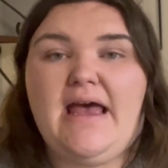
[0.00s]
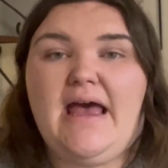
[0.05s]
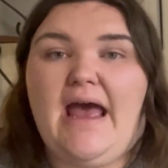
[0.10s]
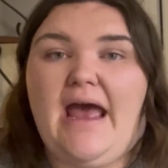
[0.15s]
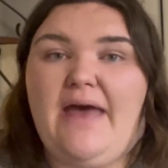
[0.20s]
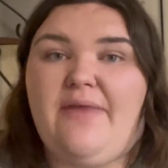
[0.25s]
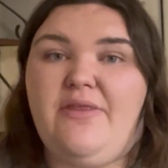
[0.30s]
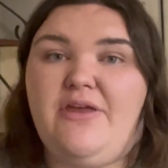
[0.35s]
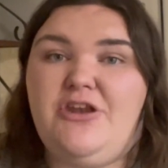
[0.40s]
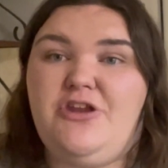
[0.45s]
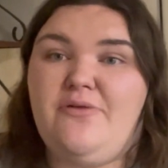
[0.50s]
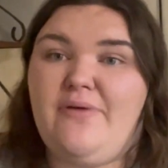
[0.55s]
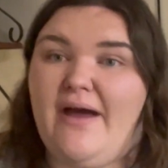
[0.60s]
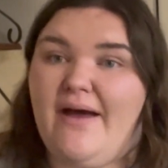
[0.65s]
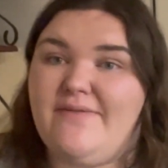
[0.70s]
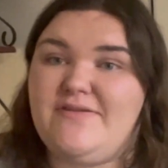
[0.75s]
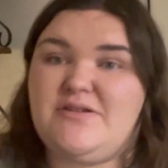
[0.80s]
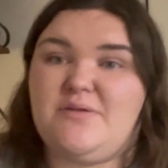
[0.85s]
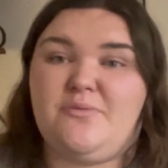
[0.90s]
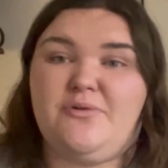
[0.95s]
And then you
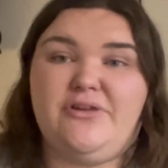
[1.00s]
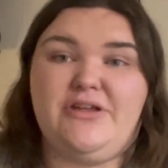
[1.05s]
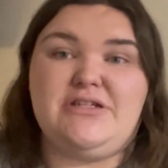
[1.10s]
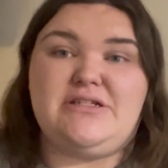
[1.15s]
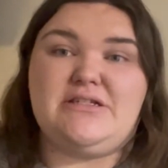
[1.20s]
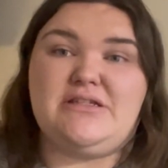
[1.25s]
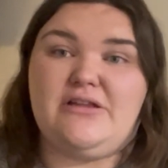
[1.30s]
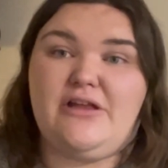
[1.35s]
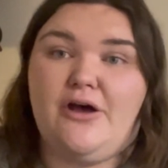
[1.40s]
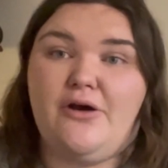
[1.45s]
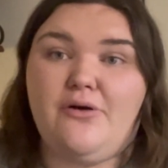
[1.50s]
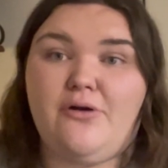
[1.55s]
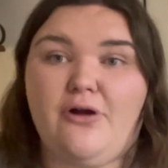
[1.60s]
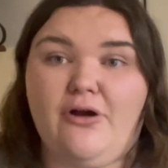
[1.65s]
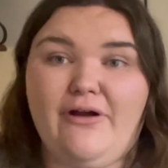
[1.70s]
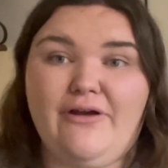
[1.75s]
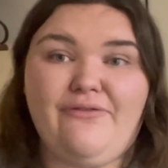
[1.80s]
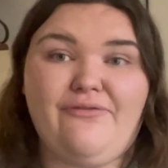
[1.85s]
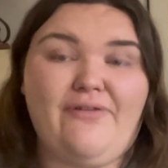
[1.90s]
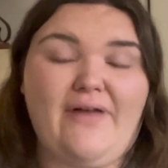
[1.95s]
have some really slow
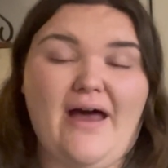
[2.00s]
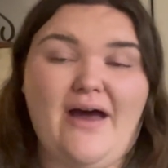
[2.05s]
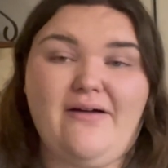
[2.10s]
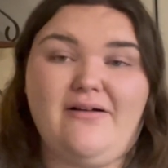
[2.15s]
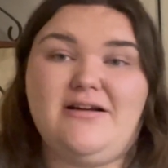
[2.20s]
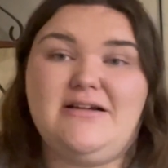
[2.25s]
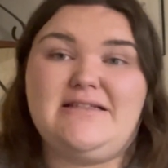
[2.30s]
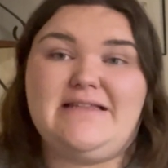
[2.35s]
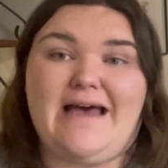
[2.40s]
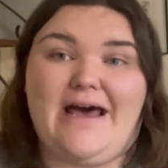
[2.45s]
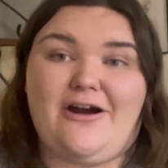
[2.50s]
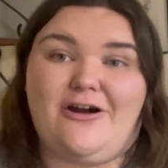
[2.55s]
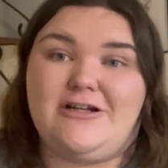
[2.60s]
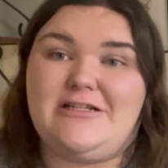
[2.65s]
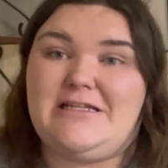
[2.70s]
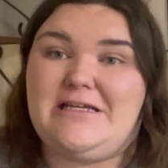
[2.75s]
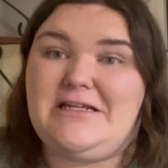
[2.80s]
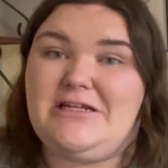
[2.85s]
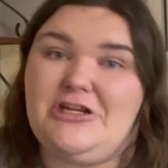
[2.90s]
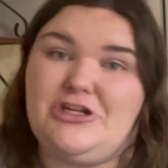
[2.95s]
growing flowers that are
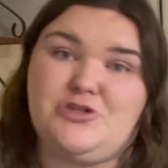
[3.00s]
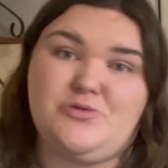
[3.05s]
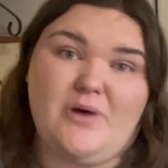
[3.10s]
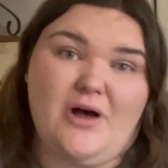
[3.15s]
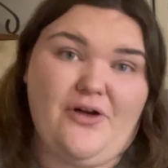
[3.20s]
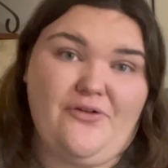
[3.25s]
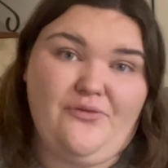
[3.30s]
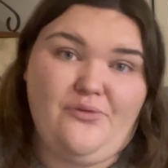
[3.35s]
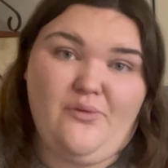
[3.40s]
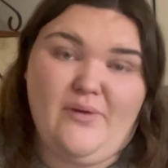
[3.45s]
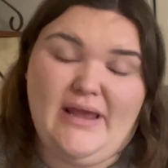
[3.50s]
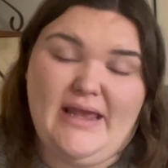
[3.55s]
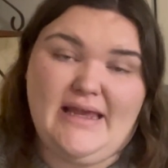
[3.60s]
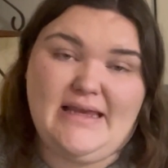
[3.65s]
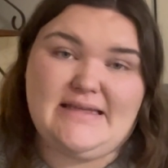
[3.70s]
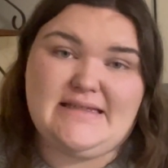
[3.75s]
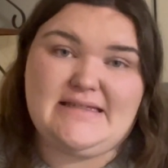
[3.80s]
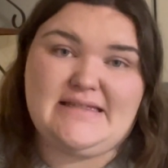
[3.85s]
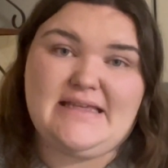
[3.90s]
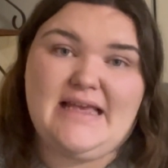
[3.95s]
10 to 12
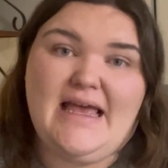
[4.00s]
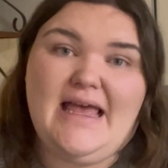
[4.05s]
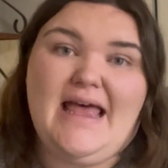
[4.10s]
weeks.